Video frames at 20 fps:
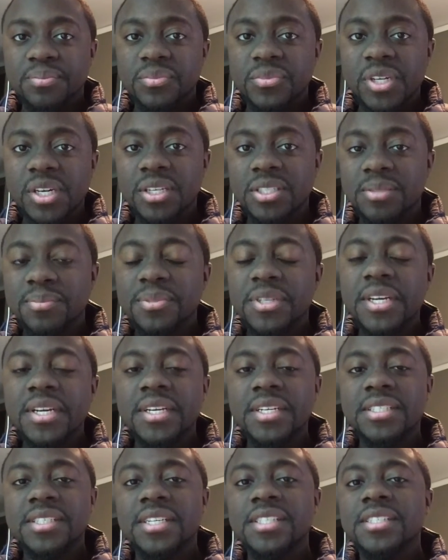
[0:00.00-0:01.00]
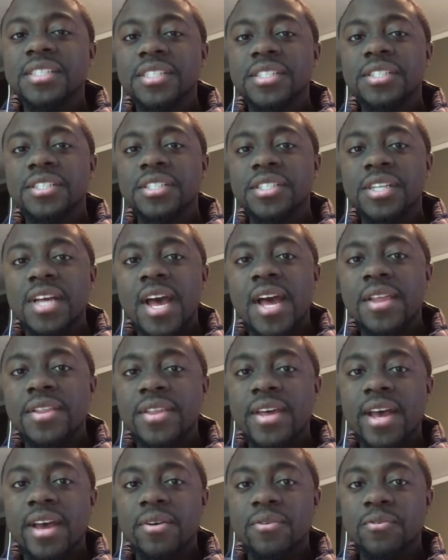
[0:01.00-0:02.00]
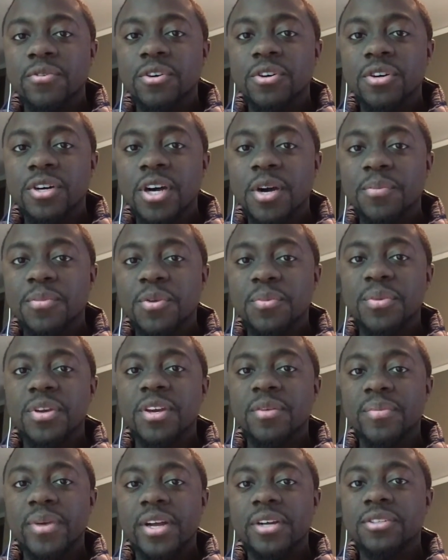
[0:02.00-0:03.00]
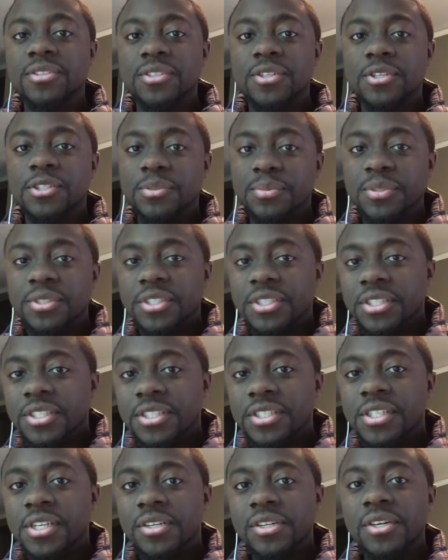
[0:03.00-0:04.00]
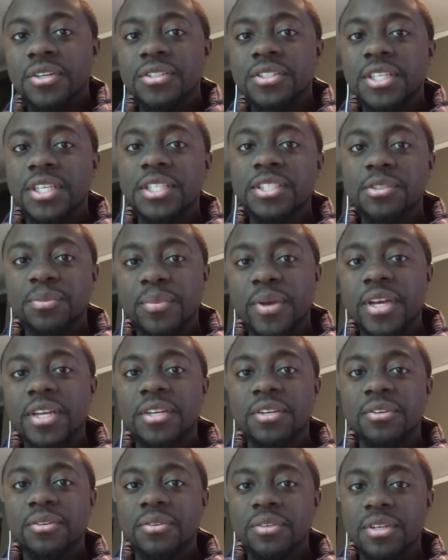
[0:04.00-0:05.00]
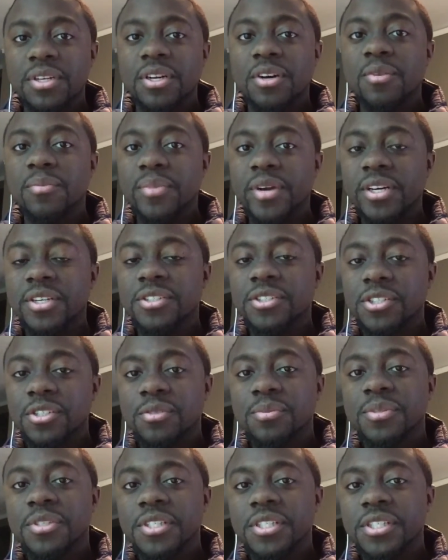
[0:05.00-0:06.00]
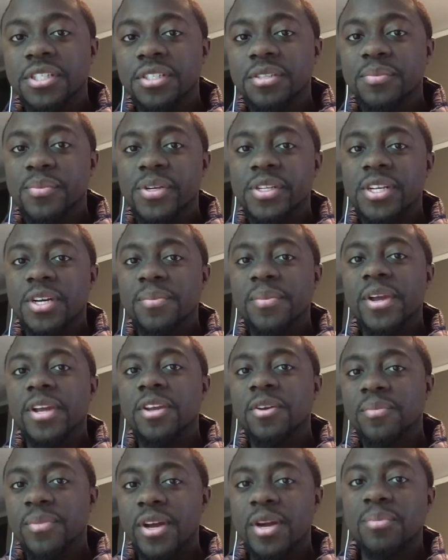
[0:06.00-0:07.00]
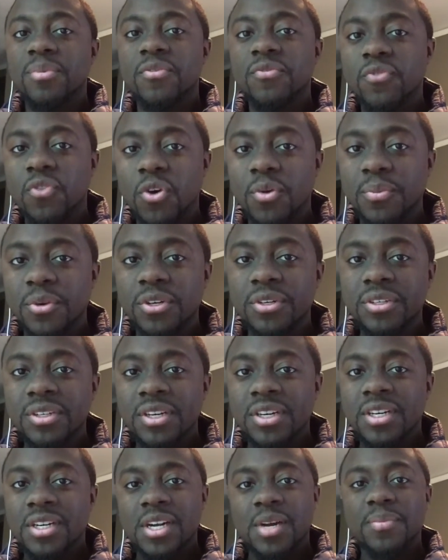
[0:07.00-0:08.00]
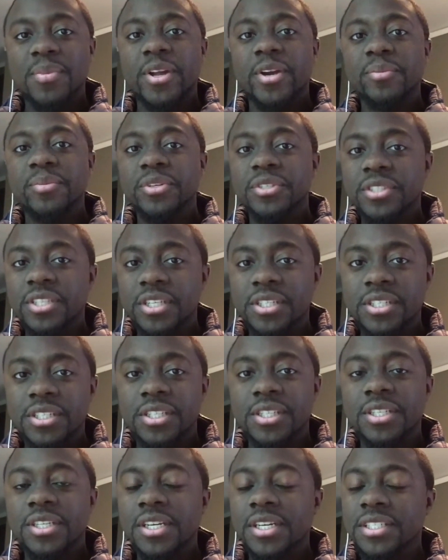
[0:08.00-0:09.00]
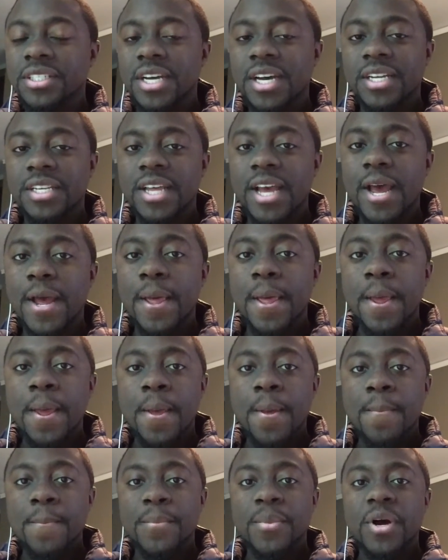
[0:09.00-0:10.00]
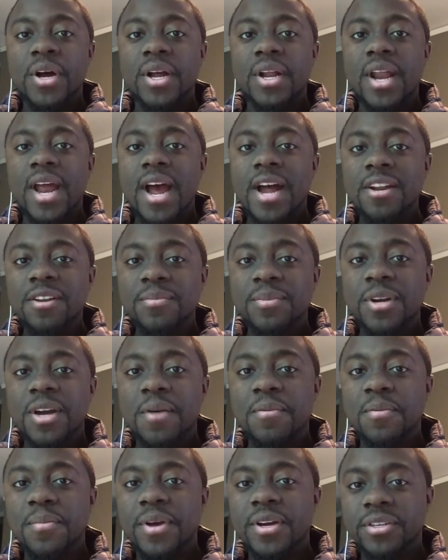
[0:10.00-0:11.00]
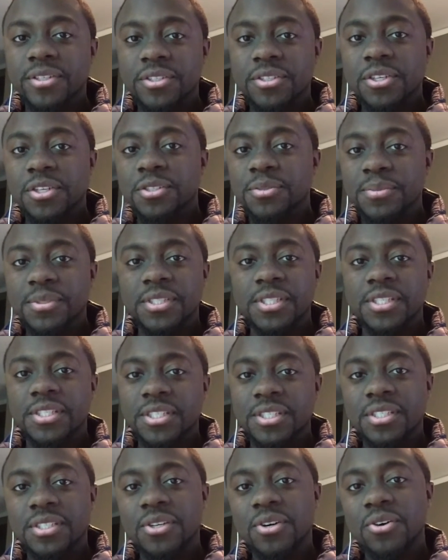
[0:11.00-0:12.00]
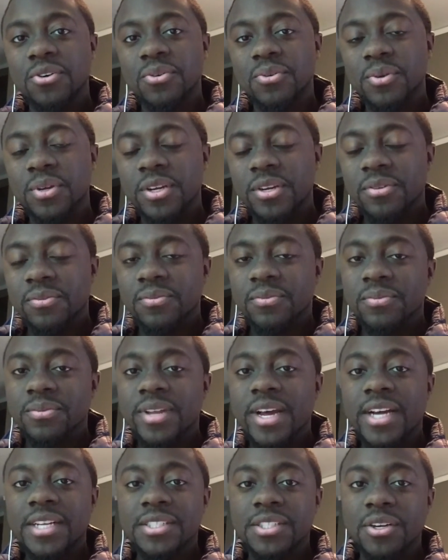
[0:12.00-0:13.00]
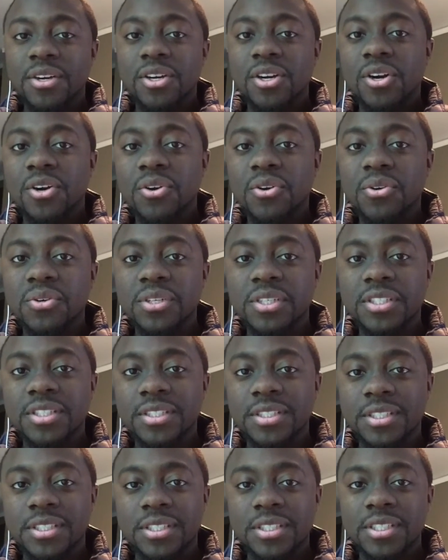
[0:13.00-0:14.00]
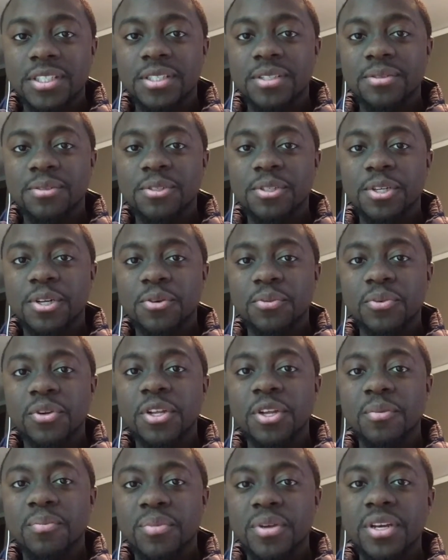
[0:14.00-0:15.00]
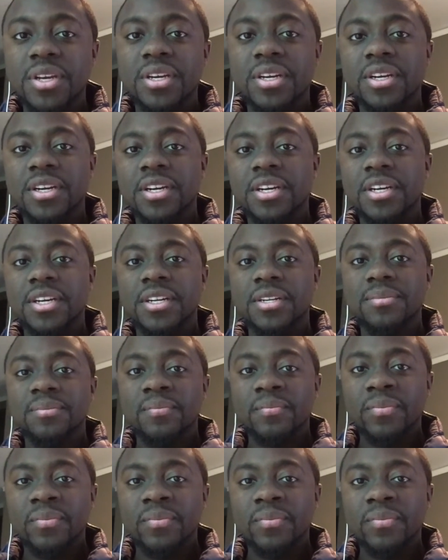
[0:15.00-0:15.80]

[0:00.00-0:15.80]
there are some things in addition to that will help you be a better church musician. Those things will make you, a better church musician, but they'll make you a better performer, a better musician, and things like that. But how do you become a better church musician? So if that's your goal is to, really be a good